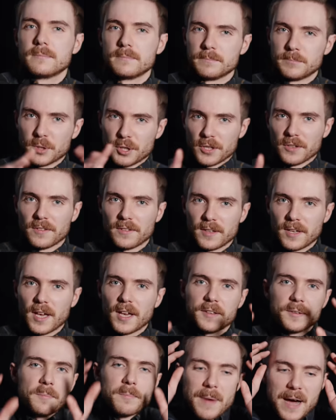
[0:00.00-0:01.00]
But
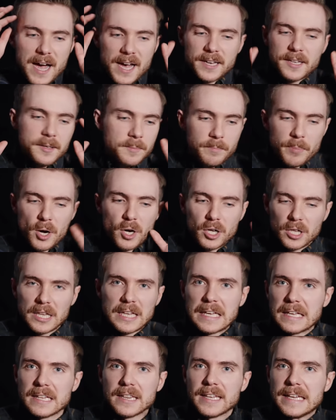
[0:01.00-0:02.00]
as mind
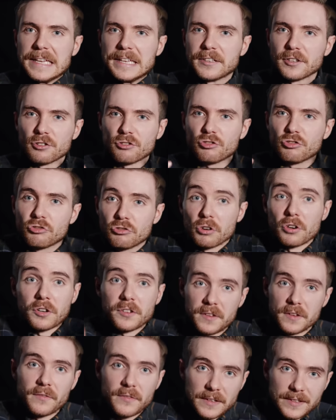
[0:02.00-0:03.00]
bogglingly
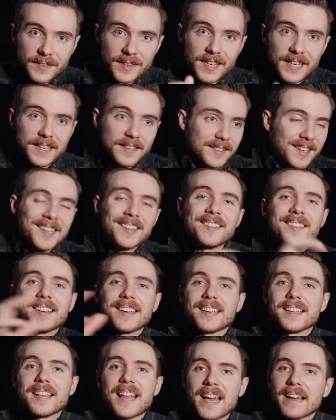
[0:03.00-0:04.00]
destructive as these
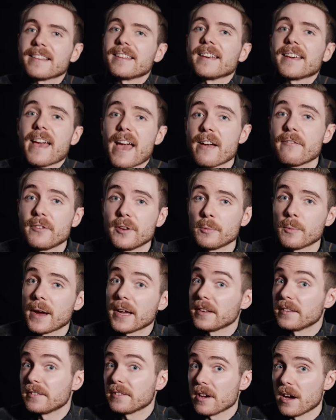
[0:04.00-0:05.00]
intergalactic
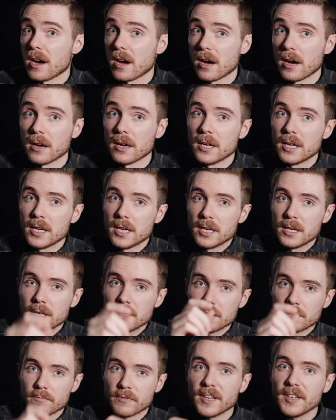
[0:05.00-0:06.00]
heavyweights are,
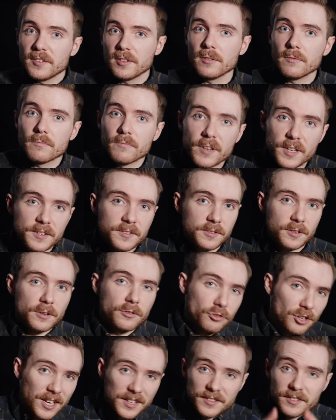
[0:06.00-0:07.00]
recent
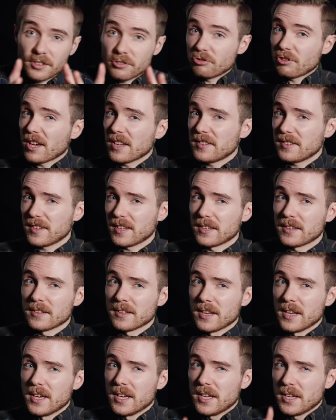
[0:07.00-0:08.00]
research has suggested
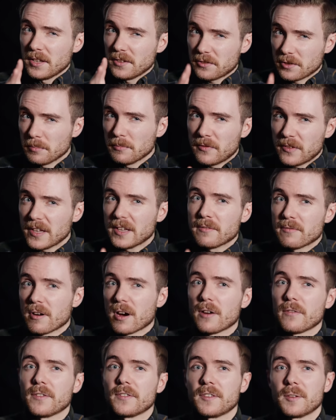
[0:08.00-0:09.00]
something
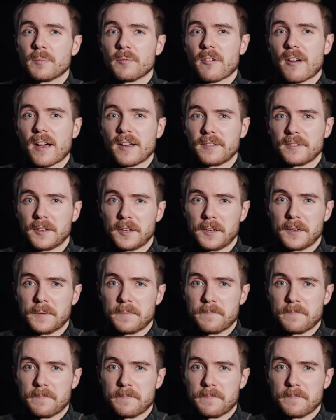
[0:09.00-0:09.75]
rather surprising.